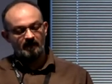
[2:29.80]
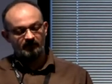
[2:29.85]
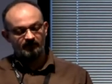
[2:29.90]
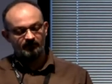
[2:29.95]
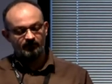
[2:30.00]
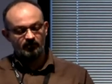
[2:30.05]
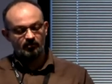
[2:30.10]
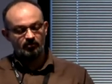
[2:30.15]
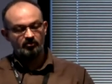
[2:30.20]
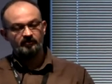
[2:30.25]
a
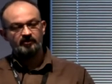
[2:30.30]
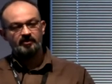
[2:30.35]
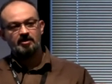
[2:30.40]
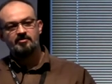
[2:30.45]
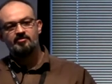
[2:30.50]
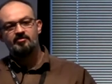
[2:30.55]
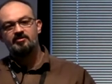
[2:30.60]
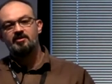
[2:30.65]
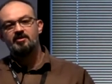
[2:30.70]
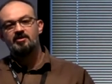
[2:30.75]
few of the
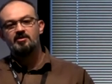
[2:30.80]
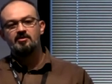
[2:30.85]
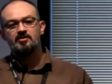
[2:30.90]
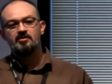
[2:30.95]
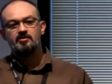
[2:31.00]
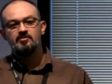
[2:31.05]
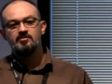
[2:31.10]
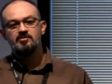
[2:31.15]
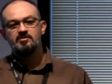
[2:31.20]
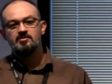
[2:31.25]
100 gig
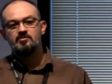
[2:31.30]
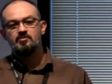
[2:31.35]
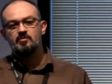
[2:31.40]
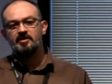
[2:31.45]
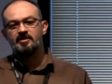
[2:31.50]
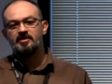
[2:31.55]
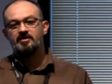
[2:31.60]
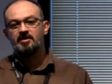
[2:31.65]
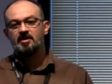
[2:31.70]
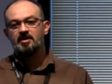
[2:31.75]
nodes,
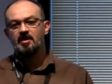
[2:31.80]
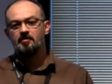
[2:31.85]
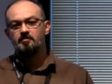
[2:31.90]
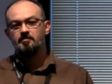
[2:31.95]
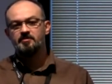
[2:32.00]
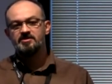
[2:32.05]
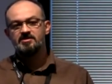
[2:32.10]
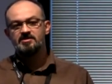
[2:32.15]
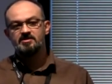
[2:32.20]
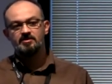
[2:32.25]
one in the
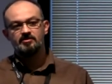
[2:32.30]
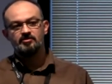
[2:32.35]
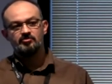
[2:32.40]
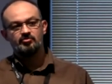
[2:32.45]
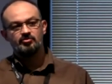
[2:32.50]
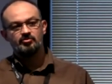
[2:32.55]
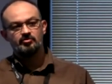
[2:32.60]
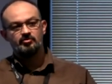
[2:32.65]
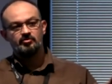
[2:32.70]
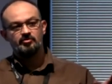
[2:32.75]
campus and
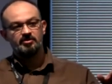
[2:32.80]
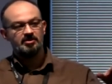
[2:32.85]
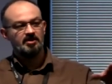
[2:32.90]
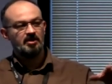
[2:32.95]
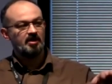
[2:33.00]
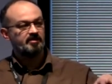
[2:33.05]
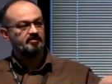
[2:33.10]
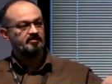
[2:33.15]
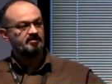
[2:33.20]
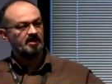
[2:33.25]
two in
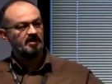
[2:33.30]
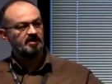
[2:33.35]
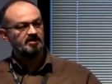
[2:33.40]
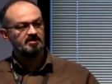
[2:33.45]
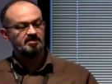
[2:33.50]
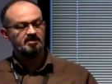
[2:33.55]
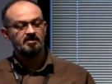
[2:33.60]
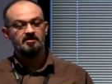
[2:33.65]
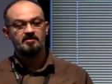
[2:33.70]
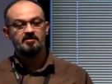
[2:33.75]
our data
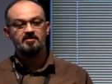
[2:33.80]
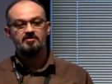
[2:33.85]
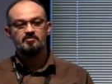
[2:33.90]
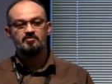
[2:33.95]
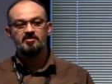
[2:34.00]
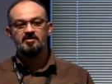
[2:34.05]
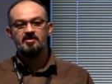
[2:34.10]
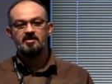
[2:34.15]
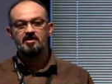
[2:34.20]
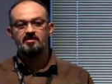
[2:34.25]
centers
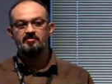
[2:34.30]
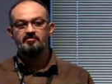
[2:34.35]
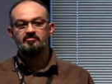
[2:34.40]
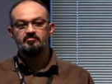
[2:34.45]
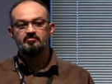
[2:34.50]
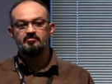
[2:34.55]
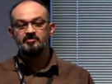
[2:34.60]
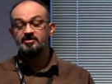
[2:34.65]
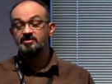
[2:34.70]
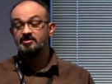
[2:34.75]
where our
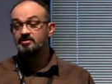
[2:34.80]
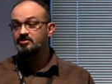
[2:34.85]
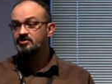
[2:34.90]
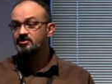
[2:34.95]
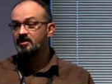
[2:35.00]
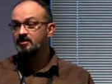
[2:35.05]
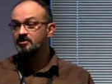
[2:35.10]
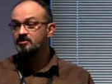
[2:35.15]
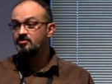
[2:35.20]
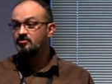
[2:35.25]
research
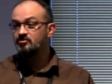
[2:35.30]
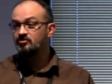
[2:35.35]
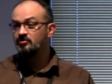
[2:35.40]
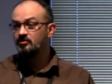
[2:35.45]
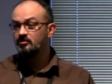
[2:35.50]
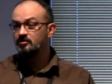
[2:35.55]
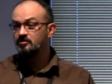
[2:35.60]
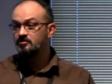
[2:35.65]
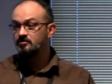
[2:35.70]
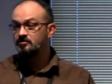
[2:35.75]
data
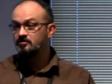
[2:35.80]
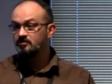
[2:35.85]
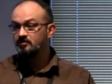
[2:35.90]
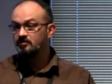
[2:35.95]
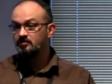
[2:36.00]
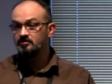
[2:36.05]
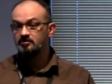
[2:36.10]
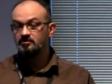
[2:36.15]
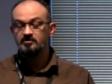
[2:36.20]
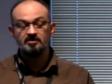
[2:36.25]
stored
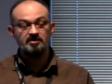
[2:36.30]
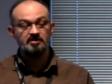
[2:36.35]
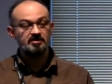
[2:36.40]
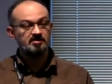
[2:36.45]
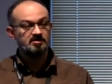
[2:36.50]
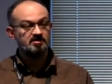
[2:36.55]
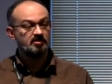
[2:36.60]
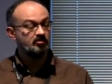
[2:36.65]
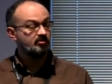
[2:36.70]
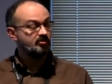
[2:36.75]

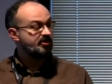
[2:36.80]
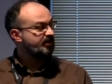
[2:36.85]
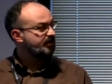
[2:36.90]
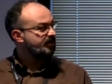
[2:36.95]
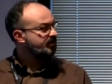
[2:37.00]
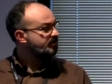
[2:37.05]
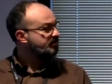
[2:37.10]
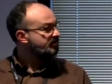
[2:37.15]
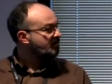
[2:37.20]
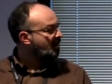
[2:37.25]
is
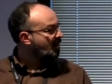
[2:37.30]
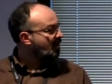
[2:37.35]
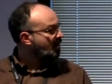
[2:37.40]
located,